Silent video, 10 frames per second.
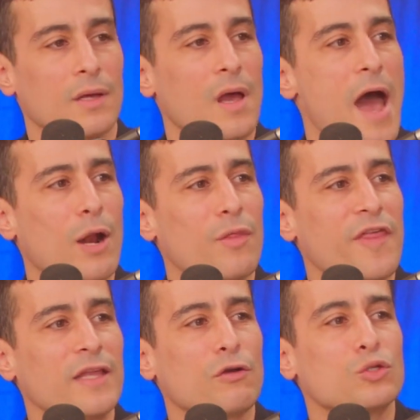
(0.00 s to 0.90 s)
I don't
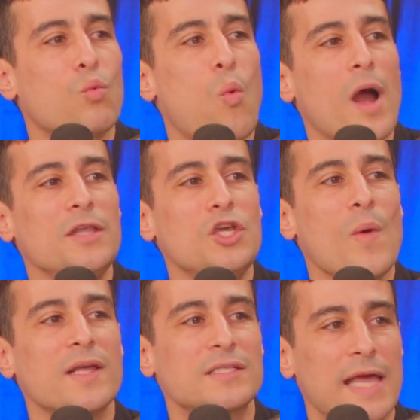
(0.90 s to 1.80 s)
think there's one
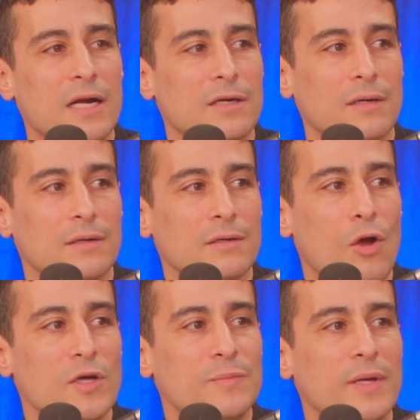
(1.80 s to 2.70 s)
U.S. senator
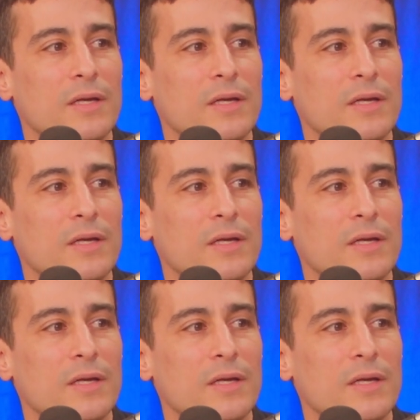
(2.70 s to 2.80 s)
who has been